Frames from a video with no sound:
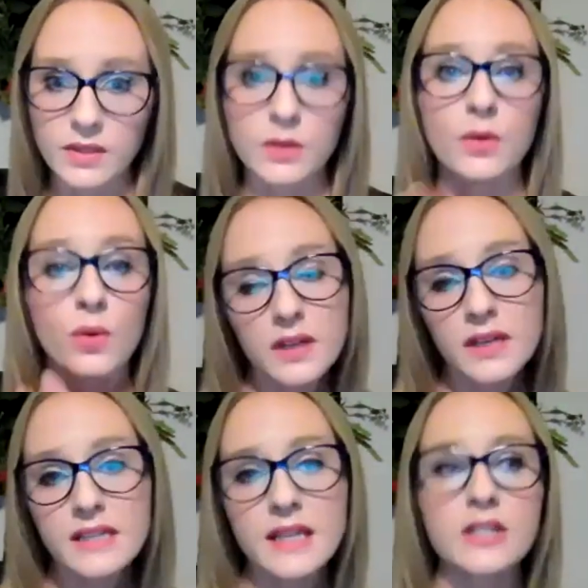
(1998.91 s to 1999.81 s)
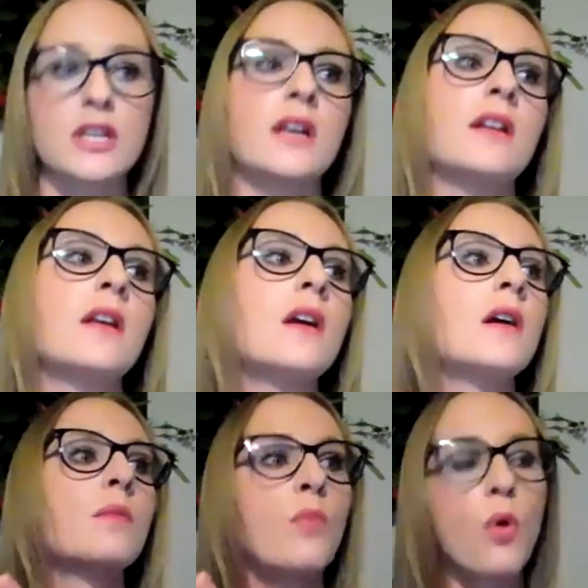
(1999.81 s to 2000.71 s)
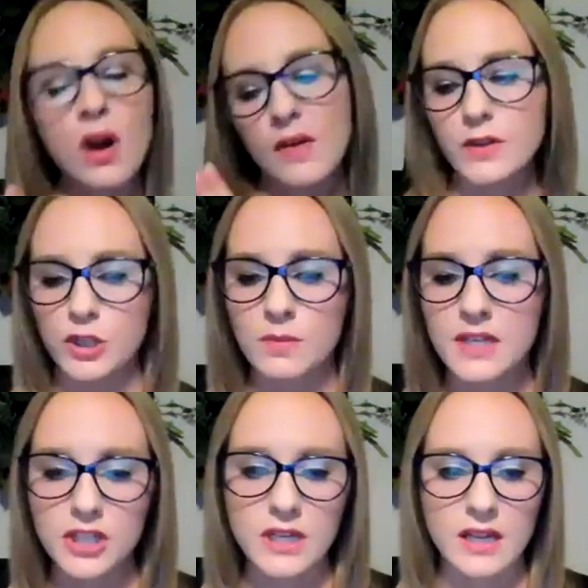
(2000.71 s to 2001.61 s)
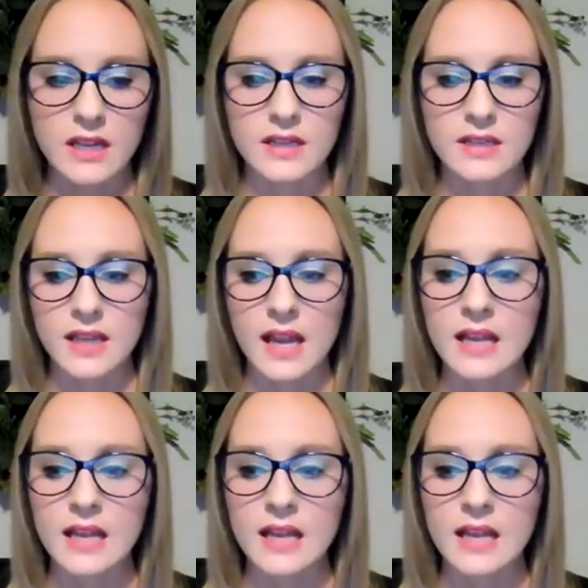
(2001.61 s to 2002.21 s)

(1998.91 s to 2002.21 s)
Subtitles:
So your organization, more of what your mission is,